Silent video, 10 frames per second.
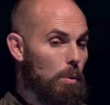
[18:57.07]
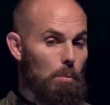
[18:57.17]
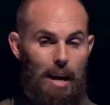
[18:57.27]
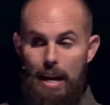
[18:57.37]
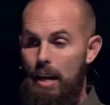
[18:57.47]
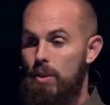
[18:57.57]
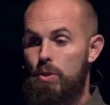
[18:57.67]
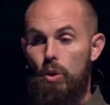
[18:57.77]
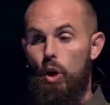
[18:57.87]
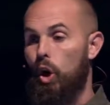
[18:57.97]
my hands
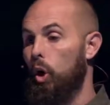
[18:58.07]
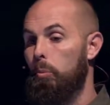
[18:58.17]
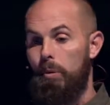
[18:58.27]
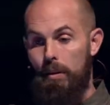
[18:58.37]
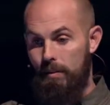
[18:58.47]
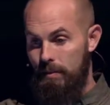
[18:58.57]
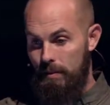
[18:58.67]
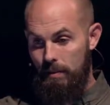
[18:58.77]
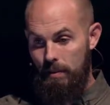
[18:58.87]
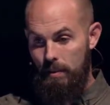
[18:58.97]
are open
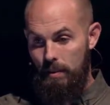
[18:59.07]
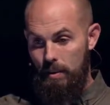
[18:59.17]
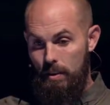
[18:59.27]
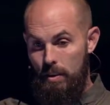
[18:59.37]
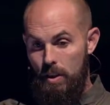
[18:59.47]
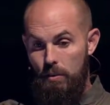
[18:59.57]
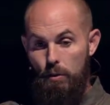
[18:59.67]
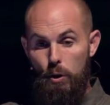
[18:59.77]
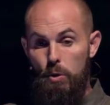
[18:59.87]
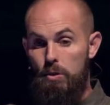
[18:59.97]

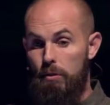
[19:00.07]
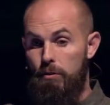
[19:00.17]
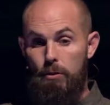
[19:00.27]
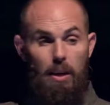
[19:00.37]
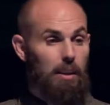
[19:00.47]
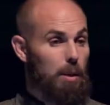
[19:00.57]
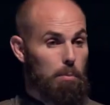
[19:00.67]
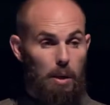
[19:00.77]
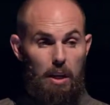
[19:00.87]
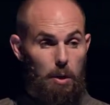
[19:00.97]
for you to freely
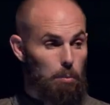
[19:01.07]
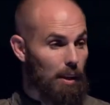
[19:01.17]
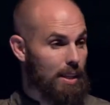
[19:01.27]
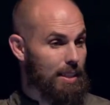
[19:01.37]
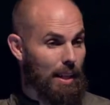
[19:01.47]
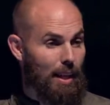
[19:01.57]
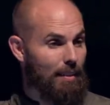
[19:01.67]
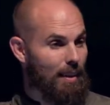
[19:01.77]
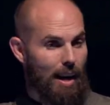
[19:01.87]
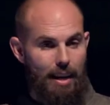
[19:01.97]
bring your blessing in
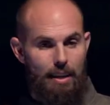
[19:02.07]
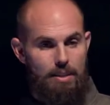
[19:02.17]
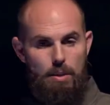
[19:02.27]
that I get